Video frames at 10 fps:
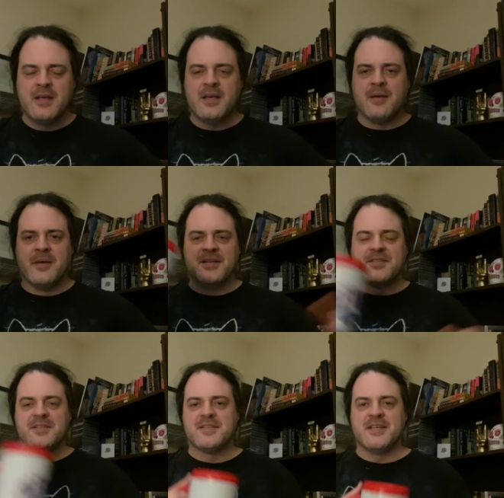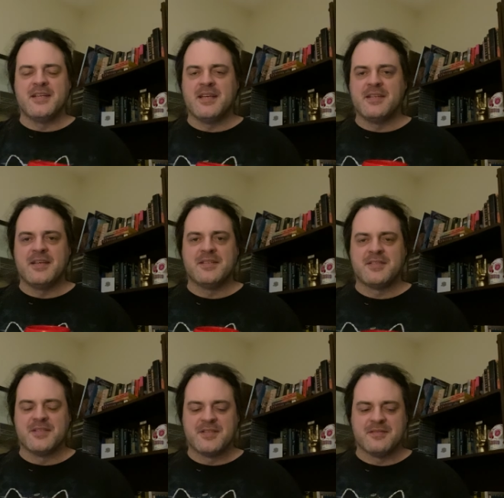I mean, it's just it, it's
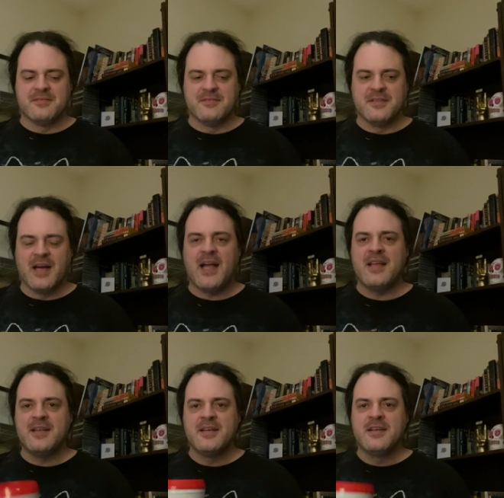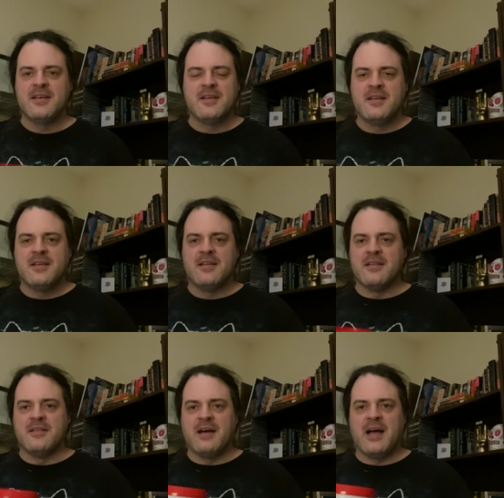just not
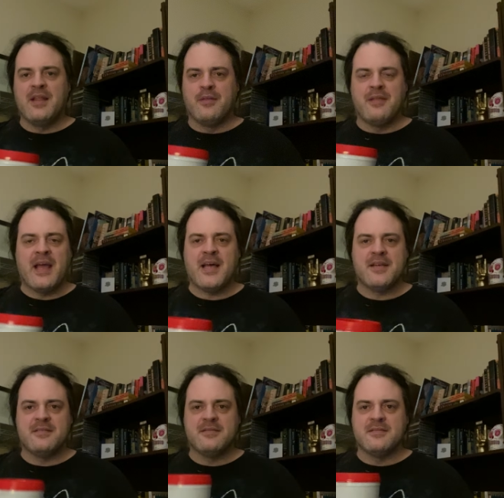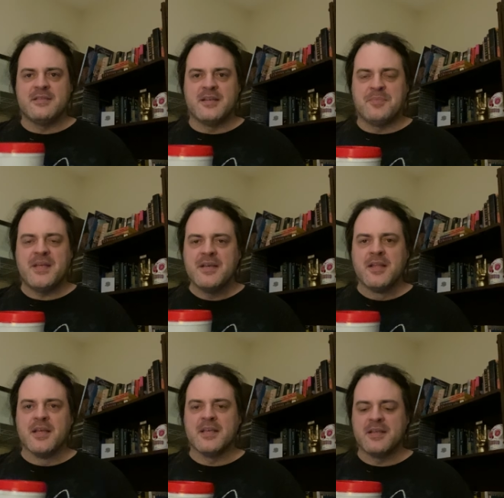not that
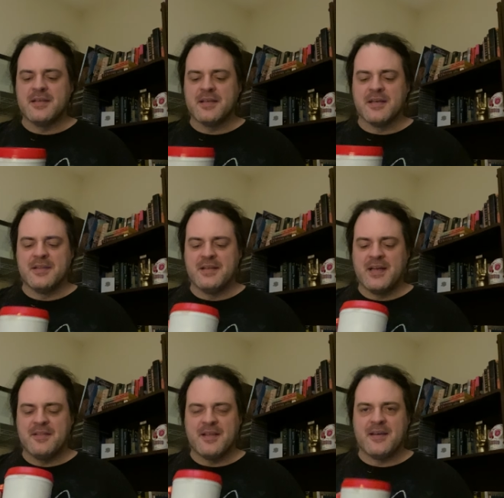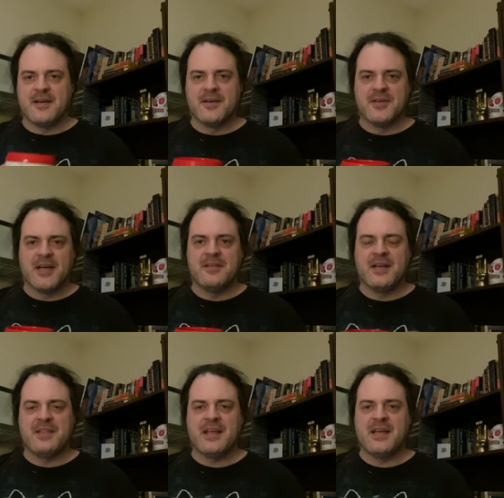appealing, uh, not that or not
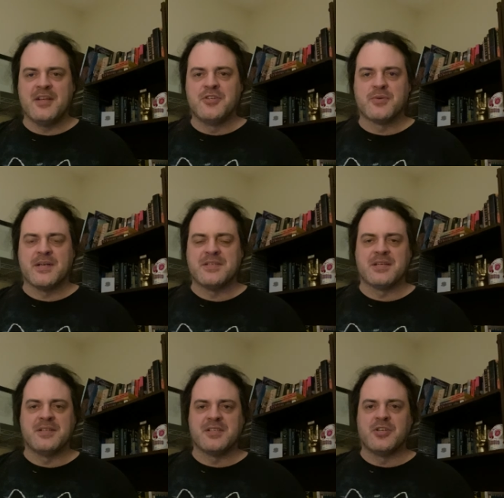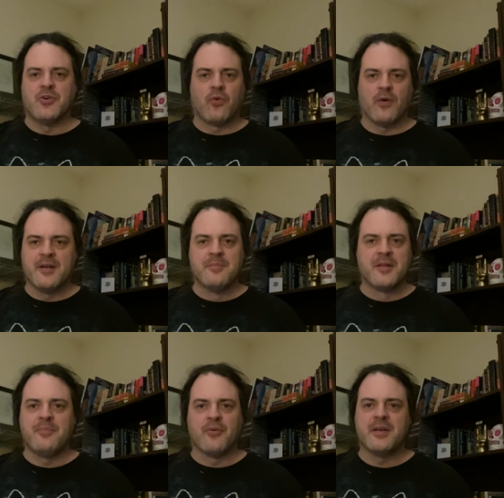not that interesting. It's
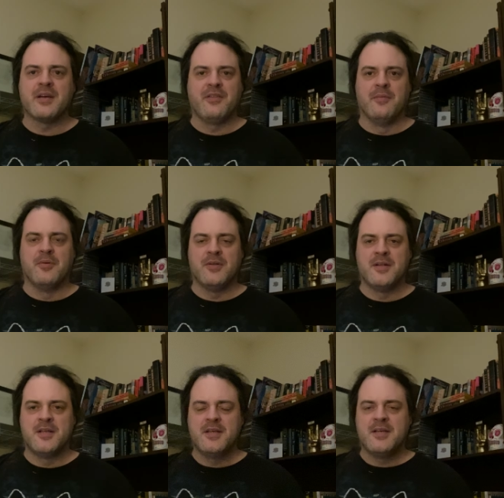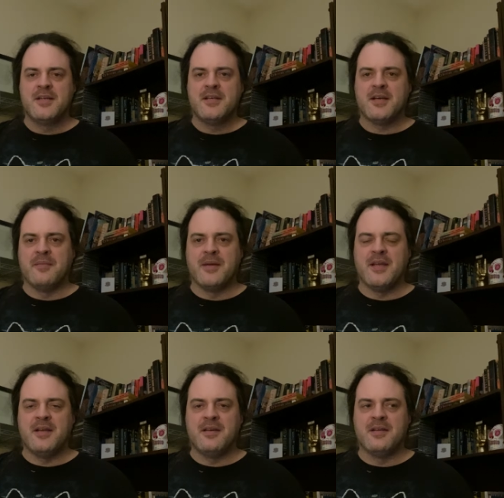incredibly predictable. I
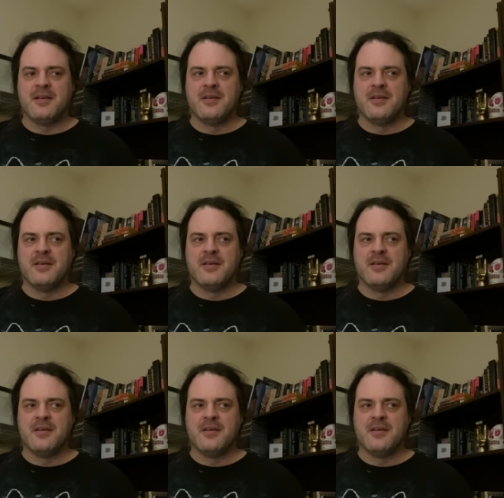mean,